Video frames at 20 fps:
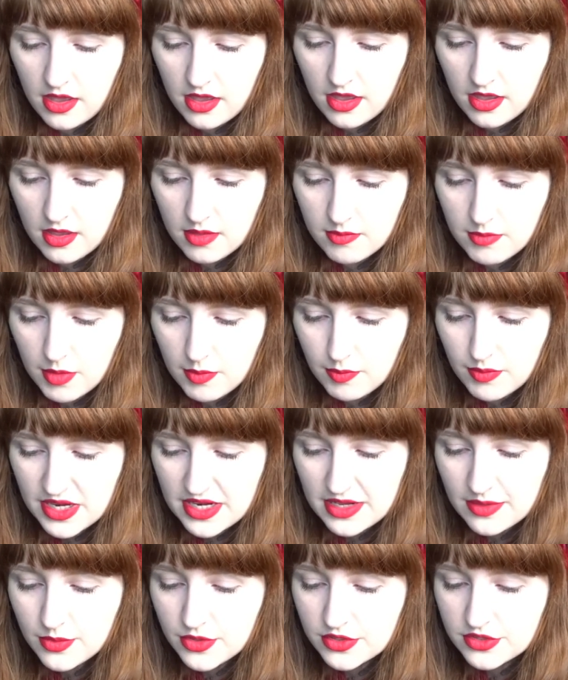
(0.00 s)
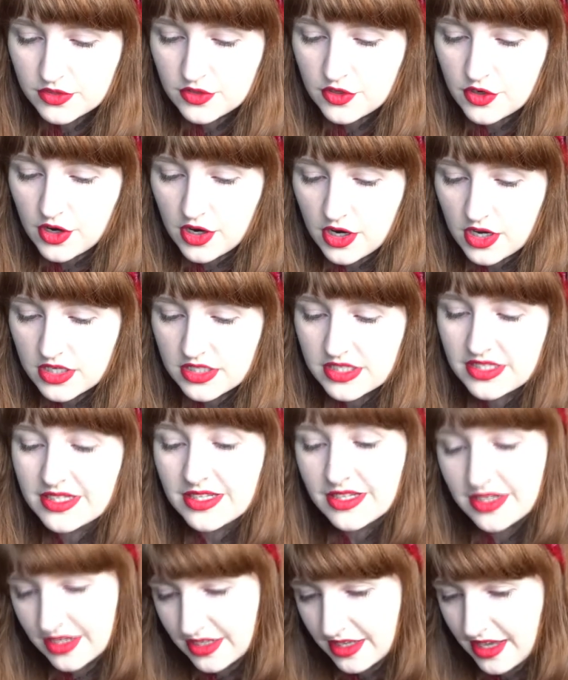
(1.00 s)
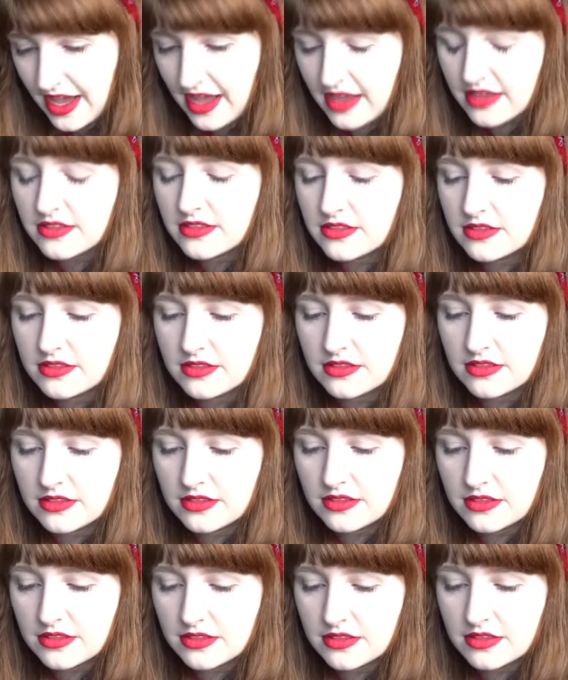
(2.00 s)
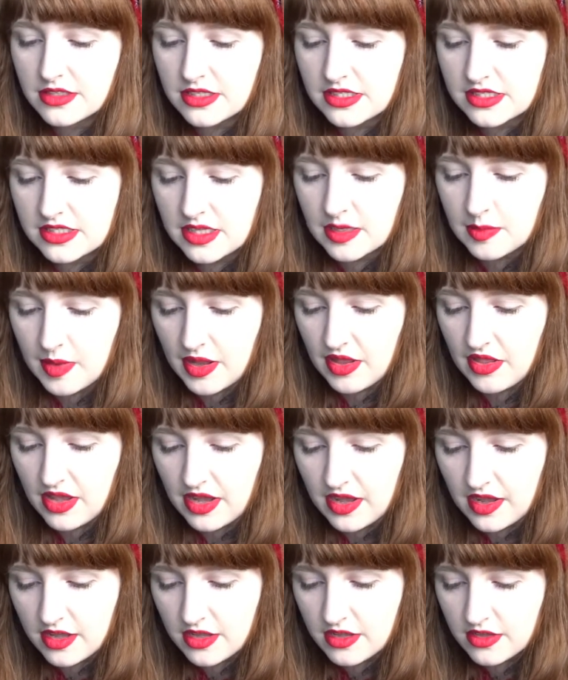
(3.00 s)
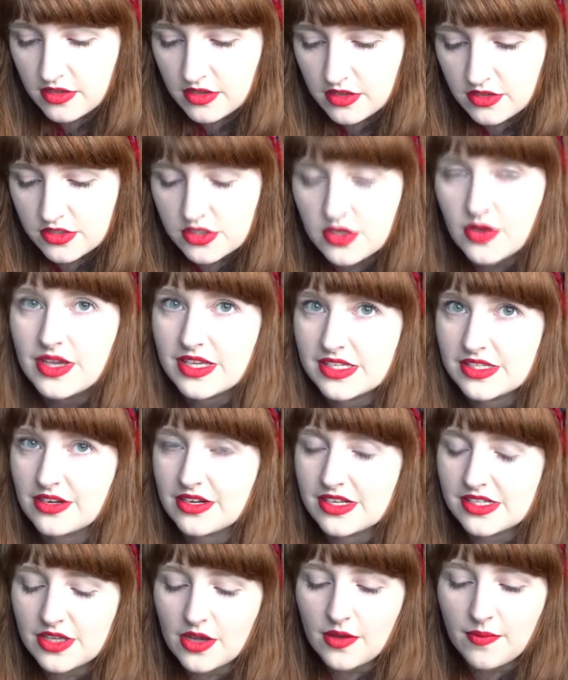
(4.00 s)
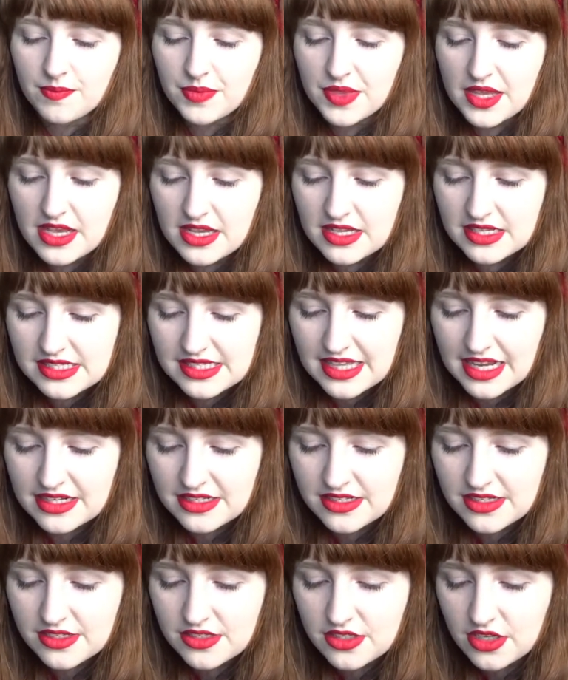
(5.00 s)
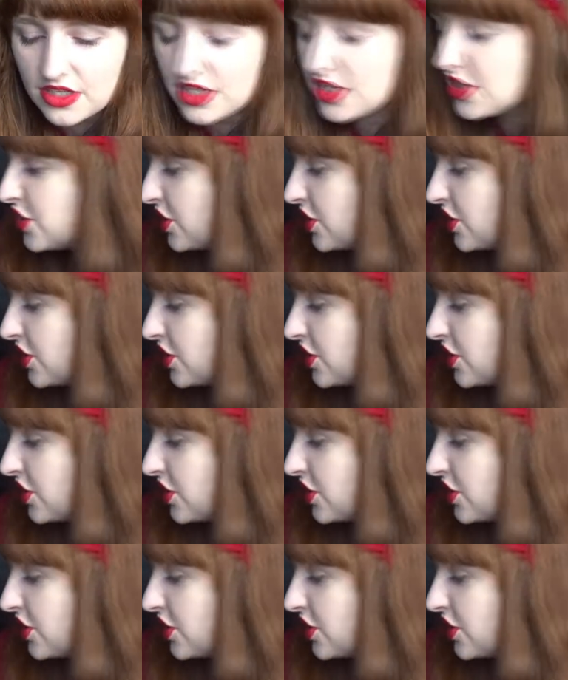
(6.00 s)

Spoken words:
A mini wooden cross, yeah, they said about that, so it is on its own. Sand dollar